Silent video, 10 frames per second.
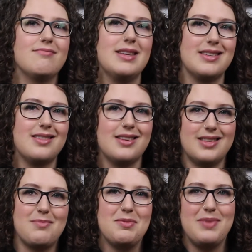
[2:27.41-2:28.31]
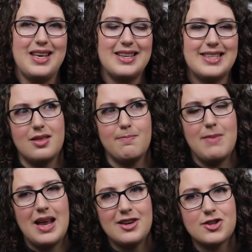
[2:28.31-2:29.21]
messing things up a bit. The
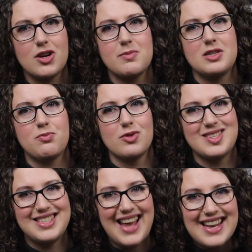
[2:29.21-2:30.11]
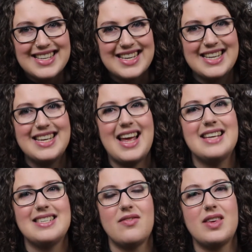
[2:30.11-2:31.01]
manuscript is presented
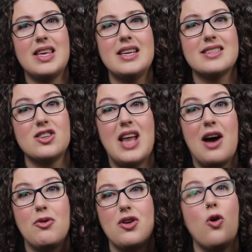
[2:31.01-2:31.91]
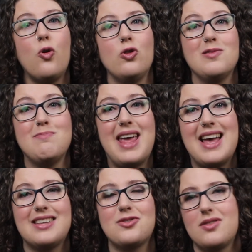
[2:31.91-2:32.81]
as if he is now an old
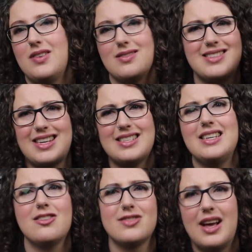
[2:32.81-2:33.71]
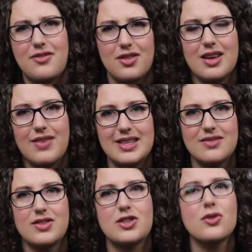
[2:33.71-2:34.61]
man, sort of, you know, 60 years after the events
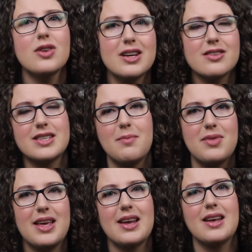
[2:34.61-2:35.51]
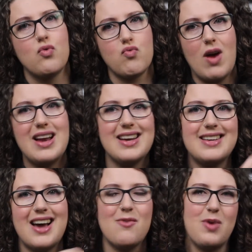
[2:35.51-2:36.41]
of the story or something, writing
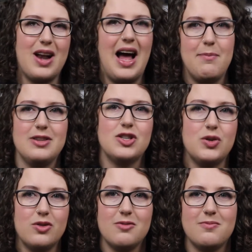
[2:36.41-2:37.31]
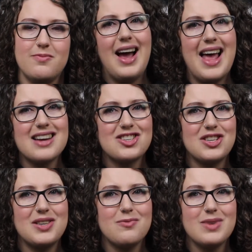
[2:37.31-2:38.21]
down what happened to him. I
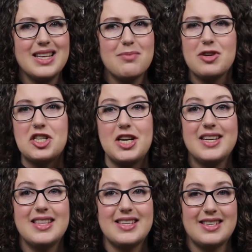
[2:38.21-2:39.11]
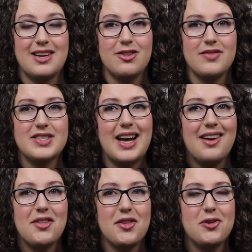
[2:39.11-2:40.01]
actually really appreciated this narrative
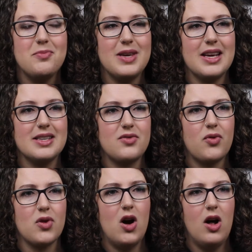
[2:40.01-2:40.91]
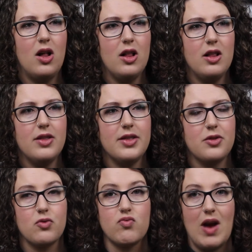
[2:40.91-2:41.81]
style though, because for all that
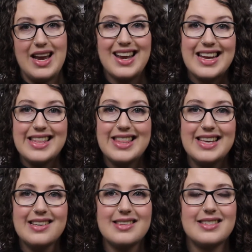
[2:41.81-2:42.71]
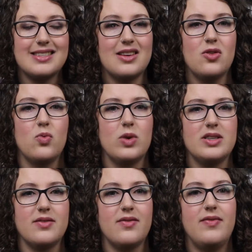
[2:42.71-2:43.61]
the writing in this
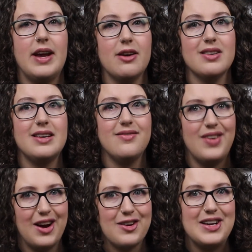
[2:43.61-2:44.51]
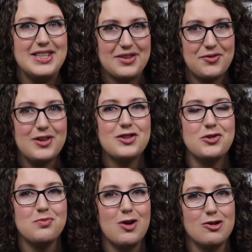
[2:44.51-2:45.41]
was very, very different
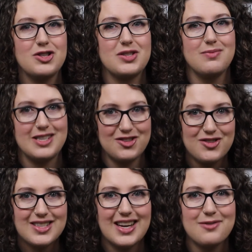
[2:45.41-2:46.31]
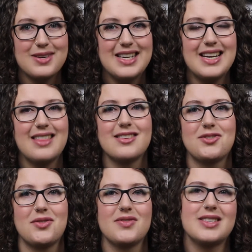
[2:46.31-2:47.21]
to most mysteries I read, and the
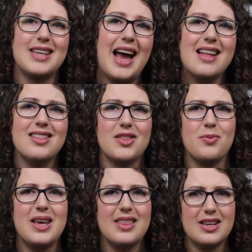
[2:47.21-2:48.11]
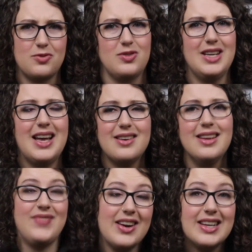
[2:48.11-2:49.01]
sort of style and the way things were done,
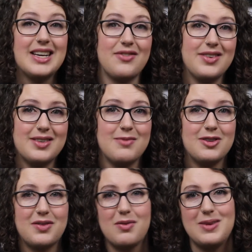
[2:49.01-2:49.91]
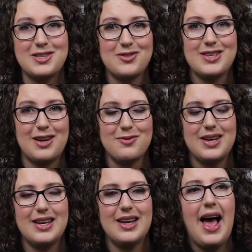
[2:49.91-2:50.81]
very different to most of the mysteries I
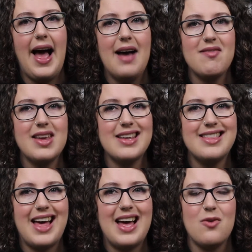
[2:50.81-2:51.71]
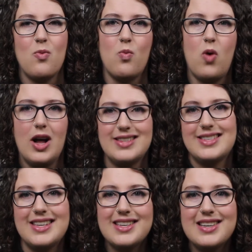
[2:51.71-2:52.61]
read. Having that
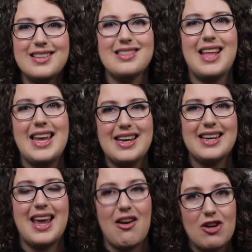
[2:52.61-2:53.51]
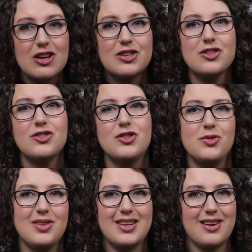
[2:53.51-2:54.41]
Watson like character
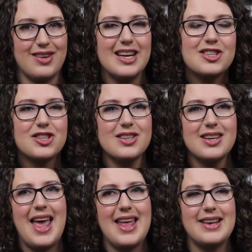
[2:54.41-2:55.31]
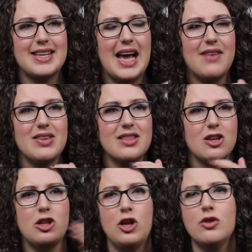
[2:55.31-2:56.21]
do the narration and having the
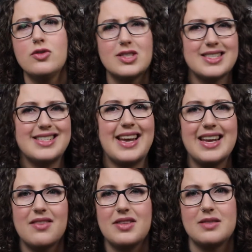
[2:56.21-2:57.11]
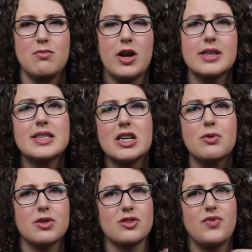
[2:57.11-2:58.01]
closed setting of this monastery
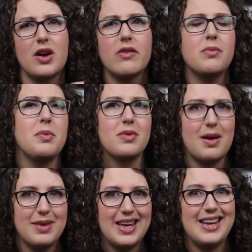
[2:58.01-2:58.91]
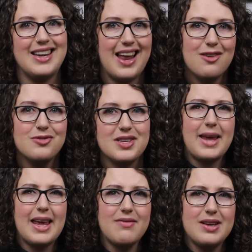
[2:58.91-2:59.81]
where there's very few people coming in and out
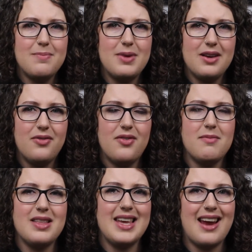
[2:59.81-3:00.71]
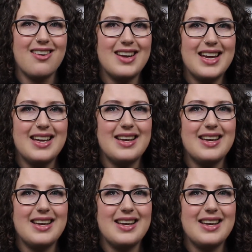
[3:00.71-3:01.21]
gave it a bit of familiarity